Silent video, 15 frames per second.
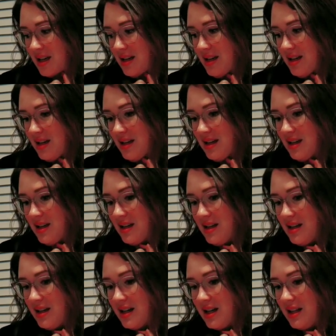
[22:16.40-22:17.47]

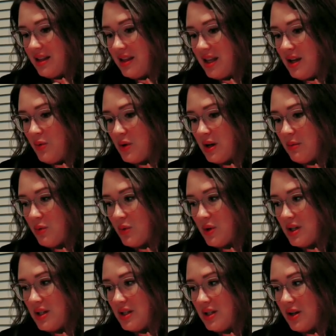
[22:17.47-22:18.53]
I think what I'm
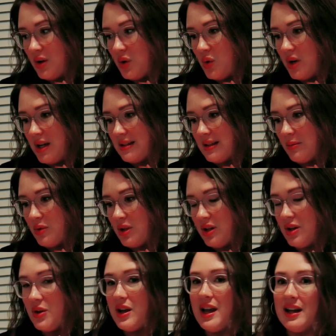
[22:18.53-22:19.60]
going to do is I'm going to
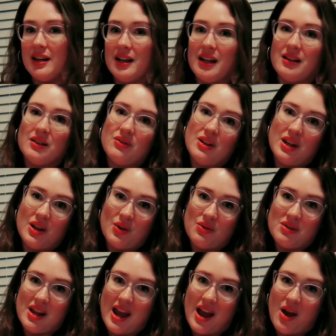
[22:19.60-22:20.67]
go ahead and end the video
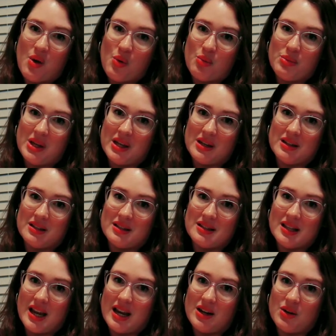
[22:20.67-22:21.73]
now
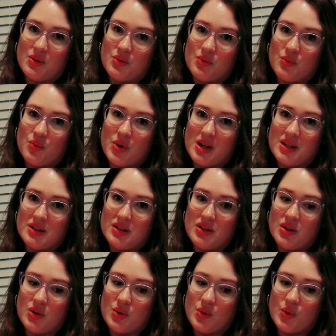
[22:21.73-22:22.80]
because I don't want
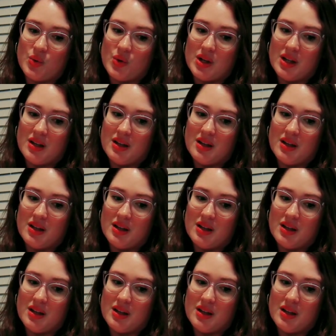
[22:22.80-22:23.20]
to